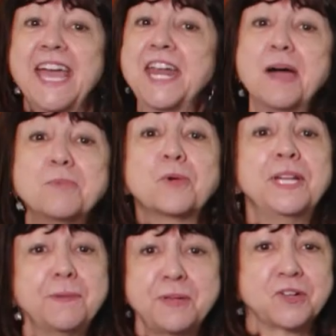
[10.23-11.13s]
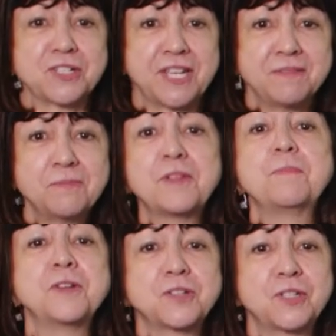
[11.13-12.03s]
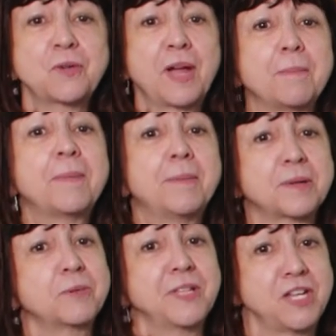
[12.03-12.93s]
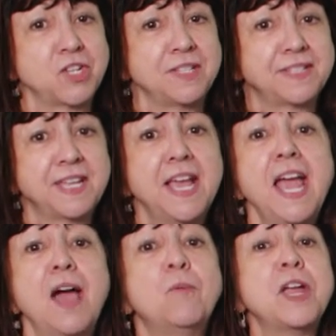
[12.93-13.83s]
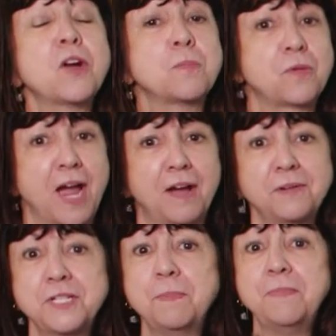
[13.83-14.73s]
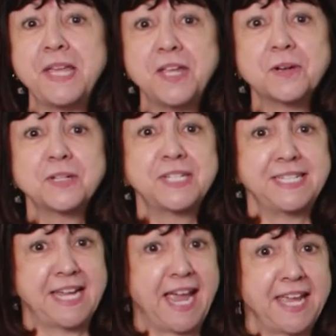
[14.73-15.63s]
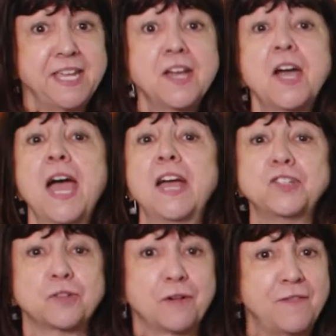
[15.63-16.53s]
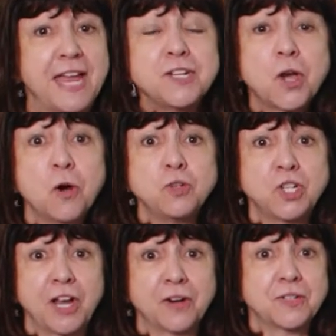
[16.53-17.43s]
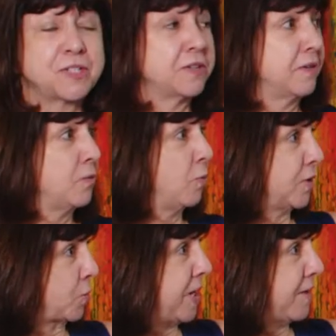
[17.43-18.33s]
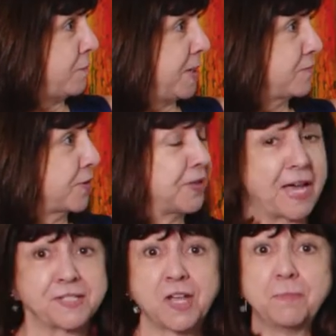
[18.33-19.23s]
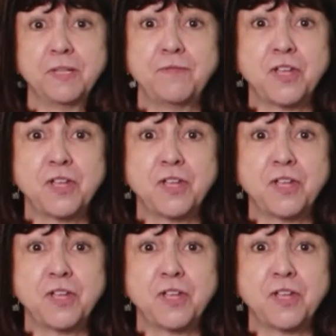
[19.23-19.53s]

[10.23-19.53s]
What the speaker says: And I'm Maria Pearson with Pearson Grant Public Relations. And we are proud to be here today as your event co-chairs, which we have been for the last couple of